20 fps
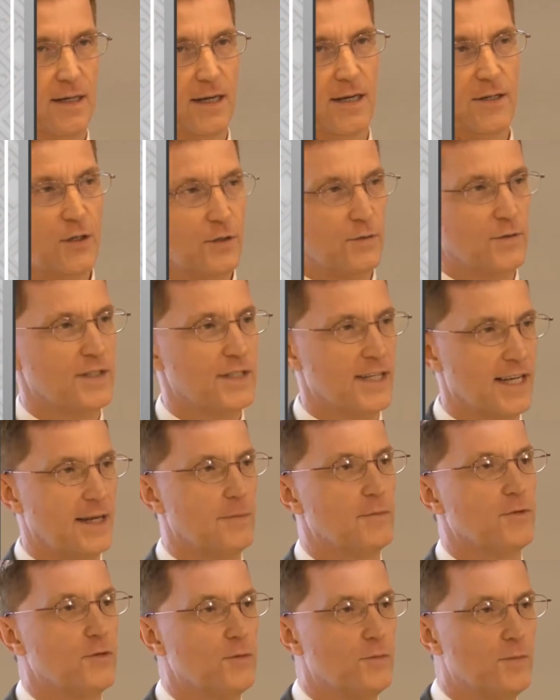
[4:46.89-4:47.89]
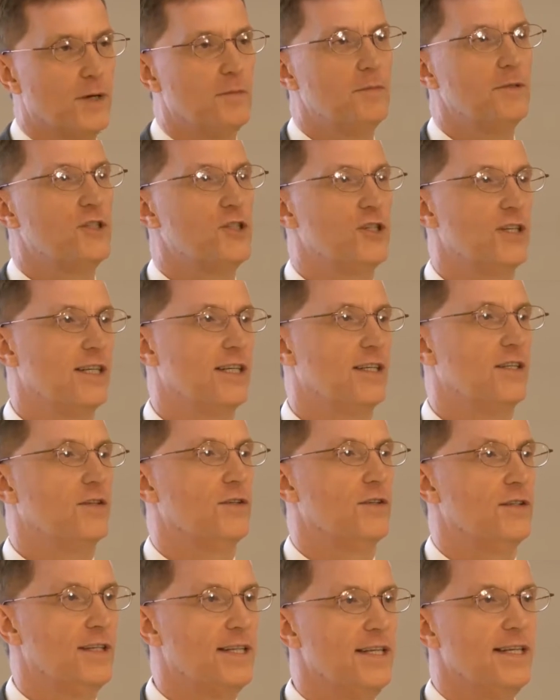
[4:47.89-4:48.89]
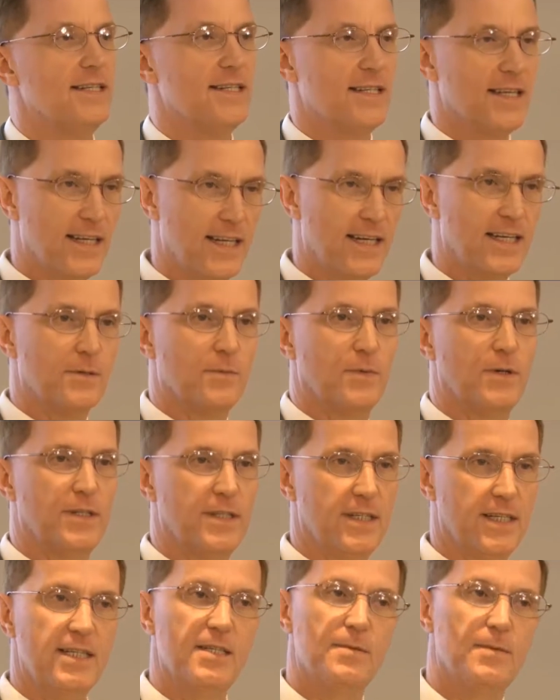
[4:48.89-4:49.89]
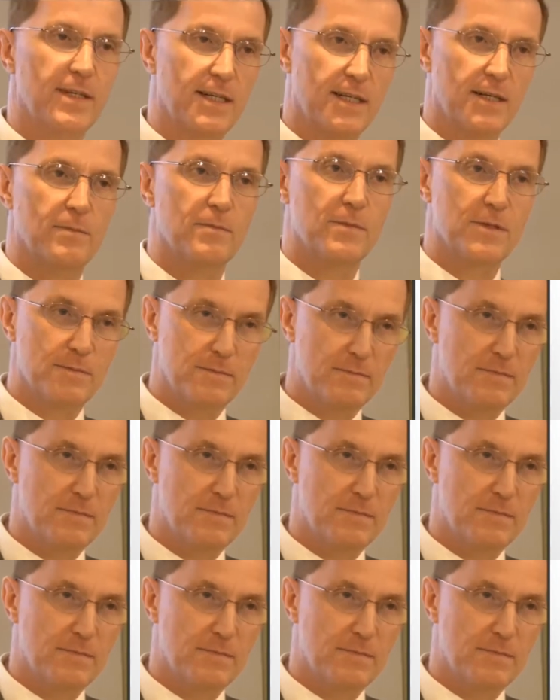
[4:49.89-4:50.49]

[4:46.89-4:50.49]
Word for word: And over time, through publishing in your niche, that expertise becomes